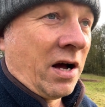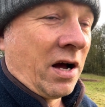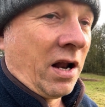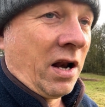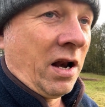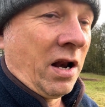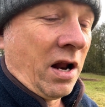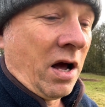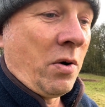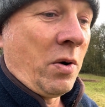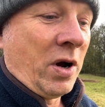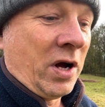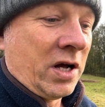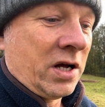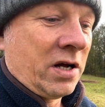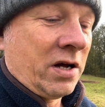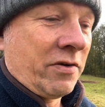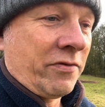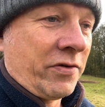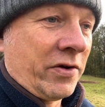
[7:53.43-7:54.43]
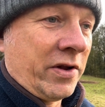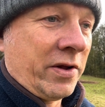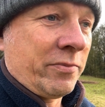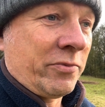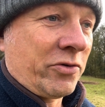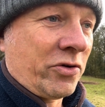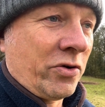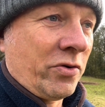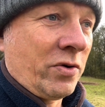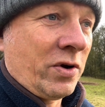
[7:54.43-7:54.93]
lower for them
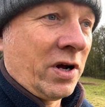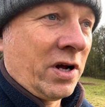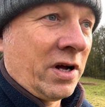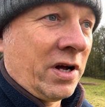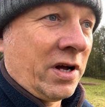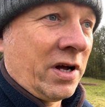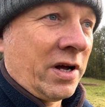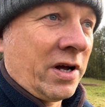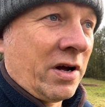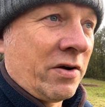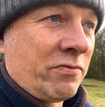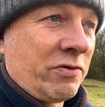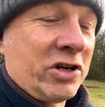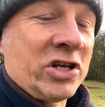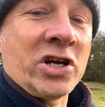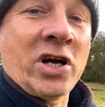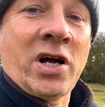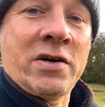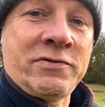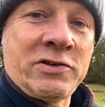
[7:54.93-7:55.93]
to return